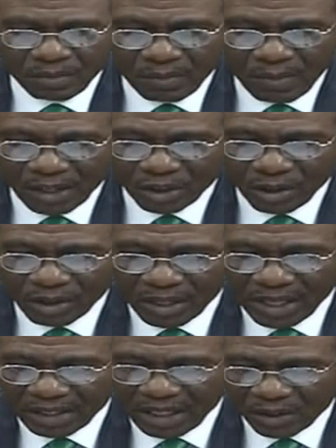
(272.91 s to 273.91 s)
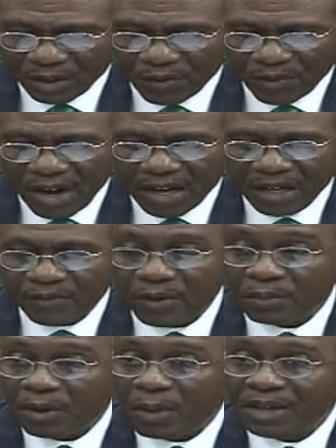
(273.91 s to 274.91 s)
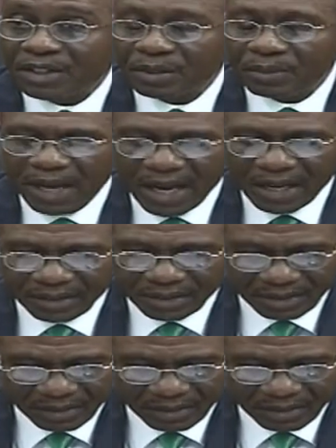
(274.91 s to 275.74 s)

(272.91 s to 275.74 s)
matured letters of credit from commercial banks,